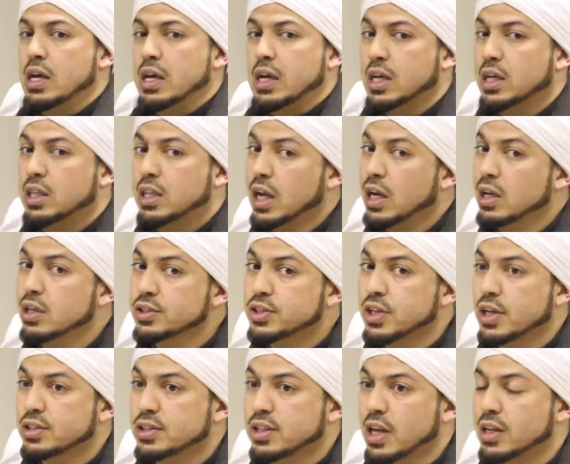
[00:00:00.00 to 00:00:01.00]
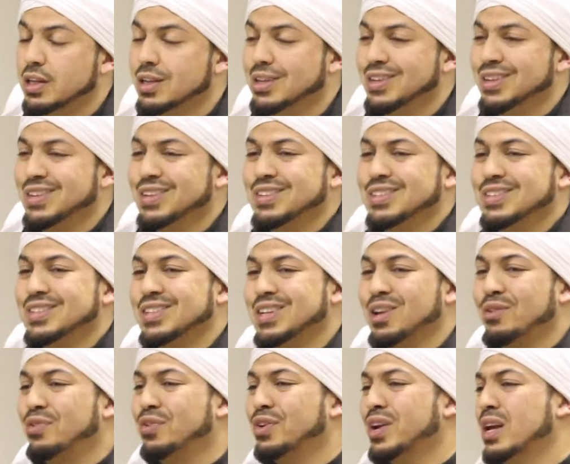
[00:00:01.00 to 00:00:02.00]
He tells us that
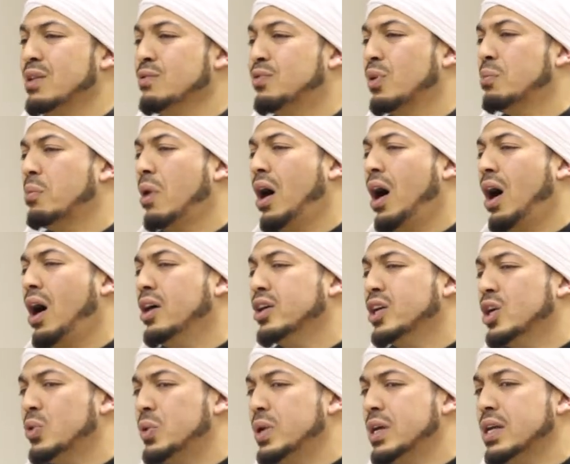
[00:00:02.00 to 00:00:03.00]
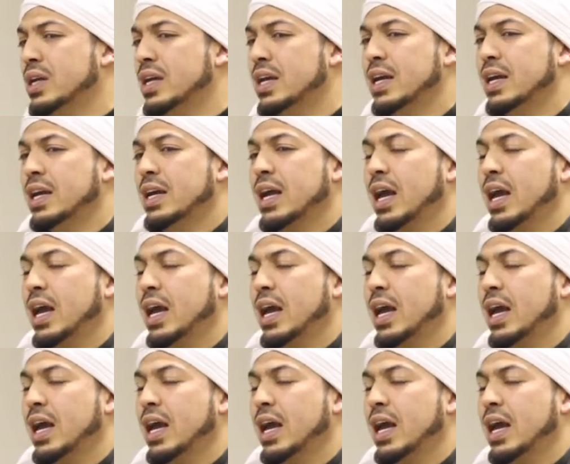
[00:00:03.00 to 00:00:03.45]
refrain from arguing